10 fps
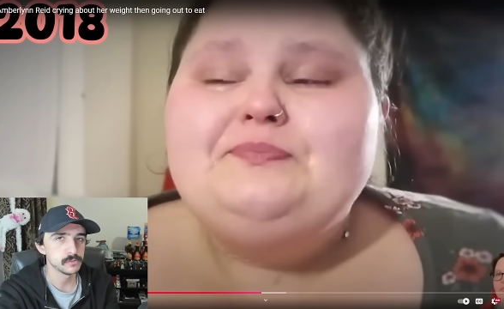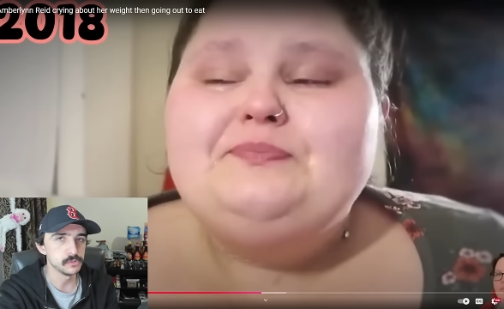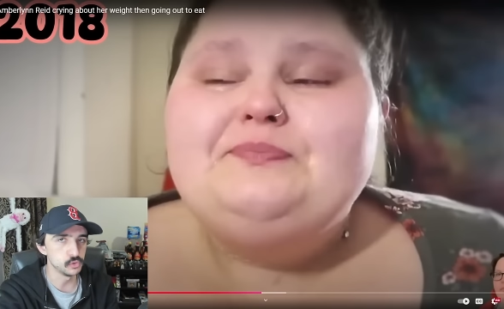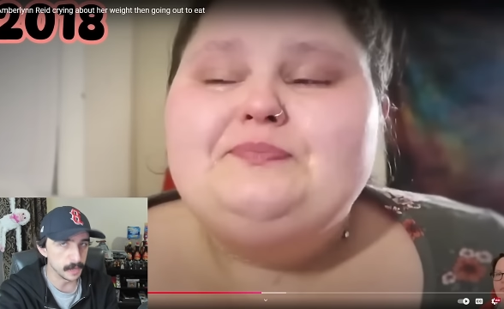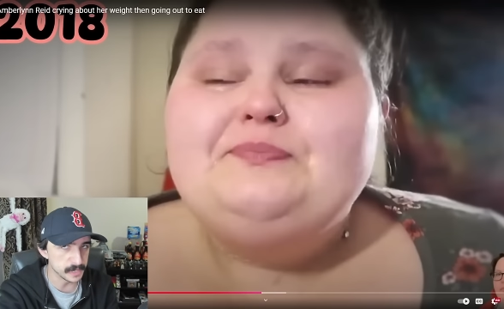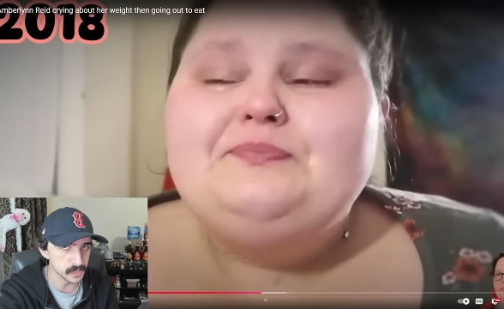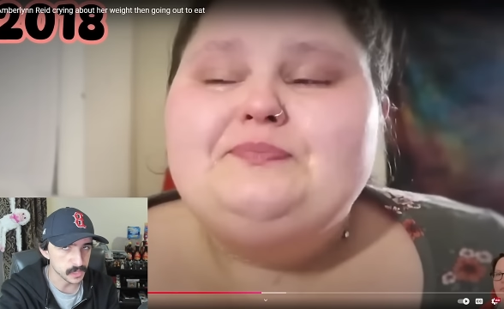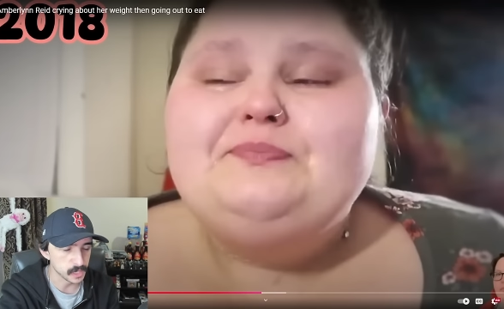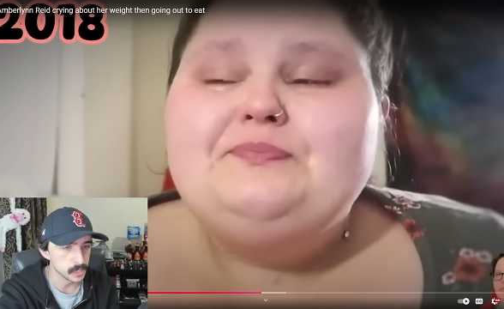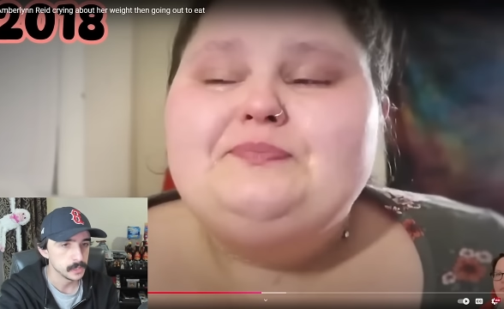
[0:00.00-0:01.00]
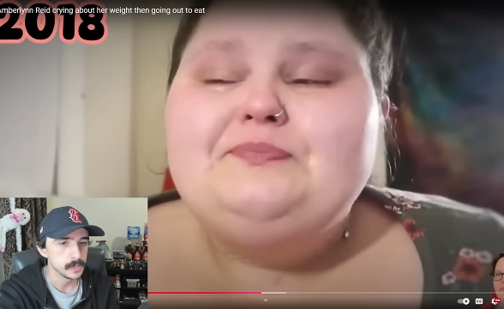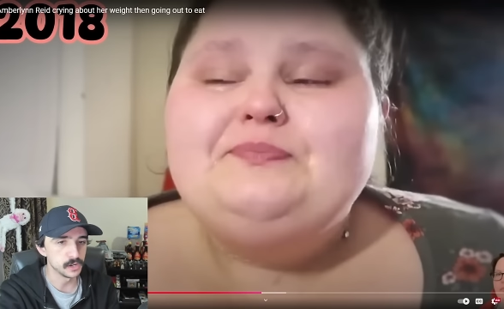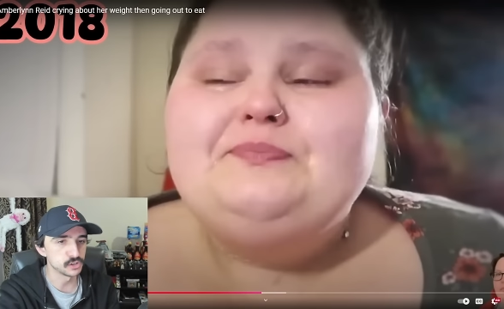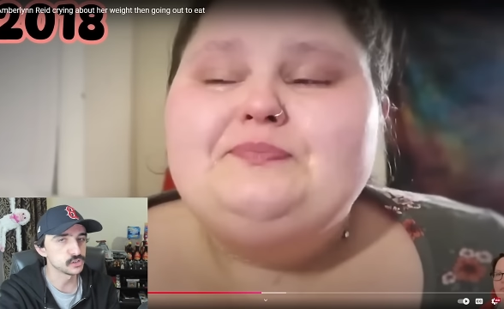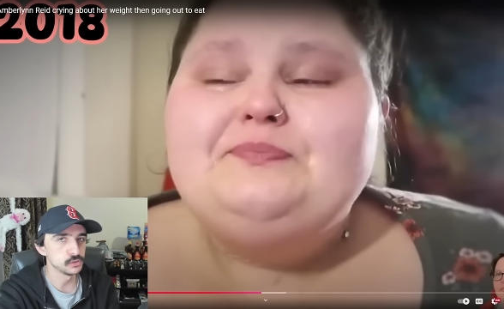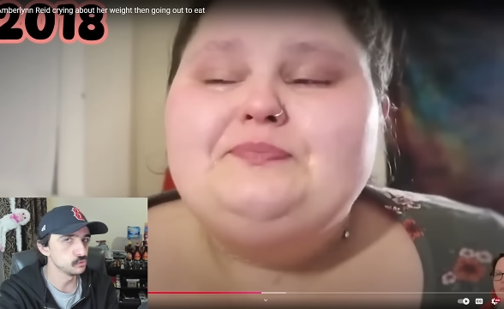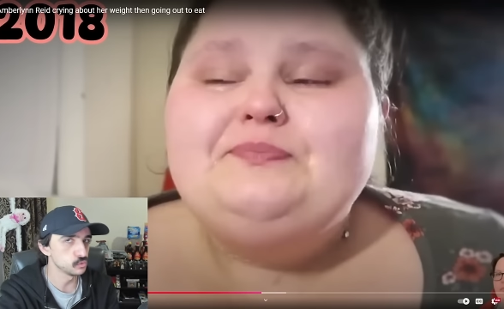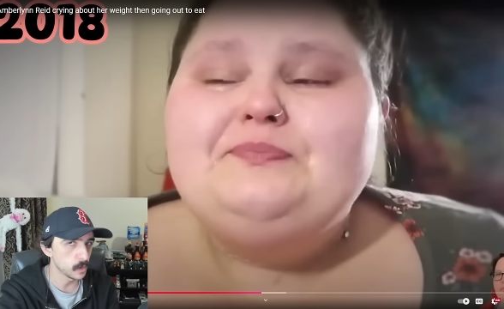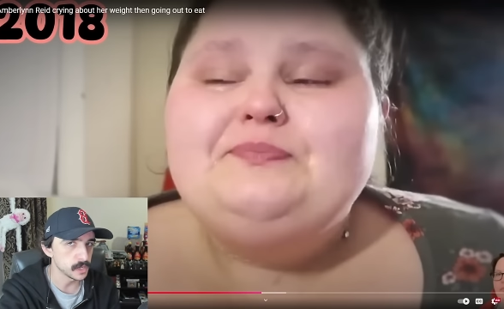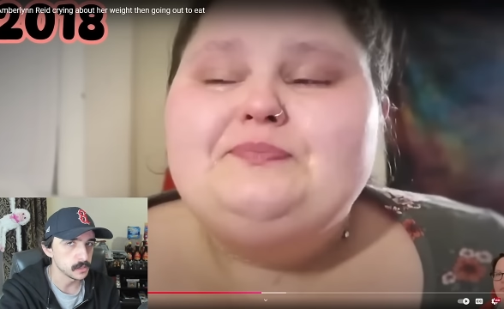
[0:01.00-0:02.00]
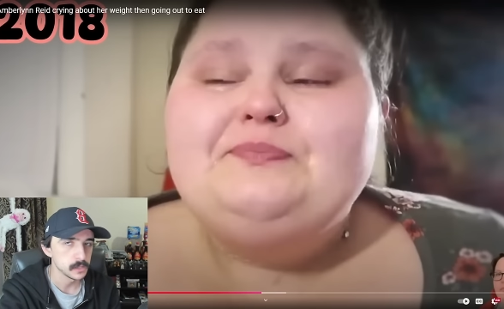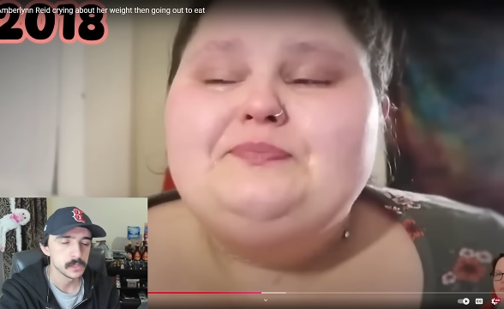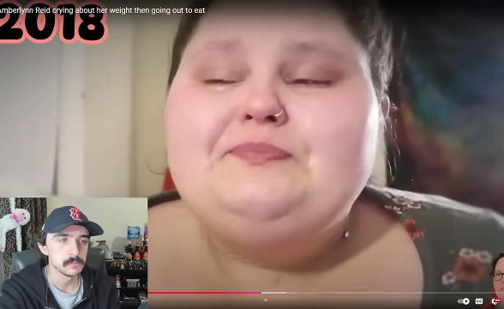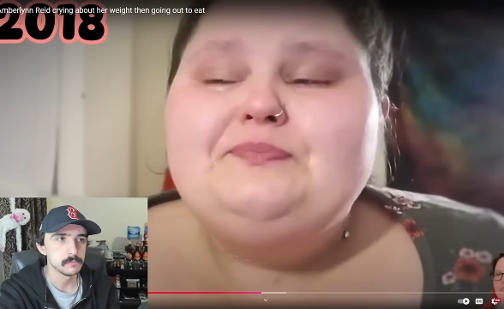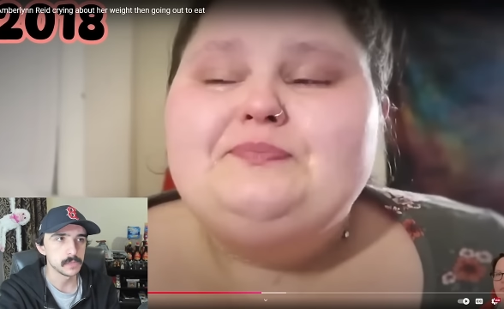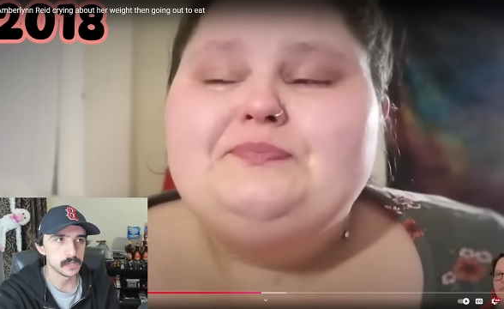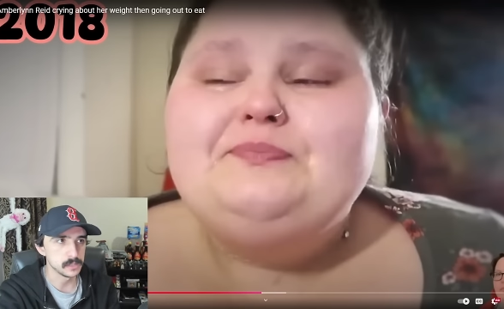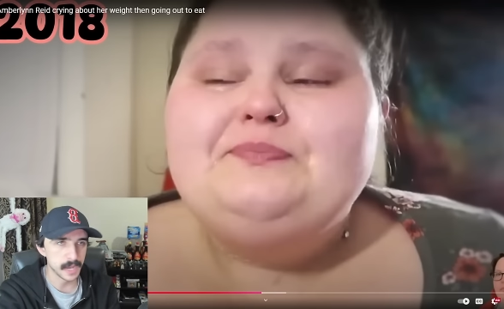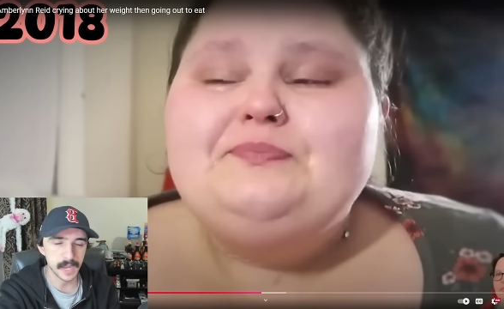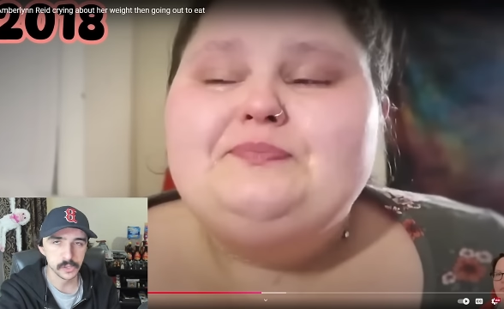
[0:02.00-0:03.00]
Speaker 1: do anything in order to lose weight, then yeah,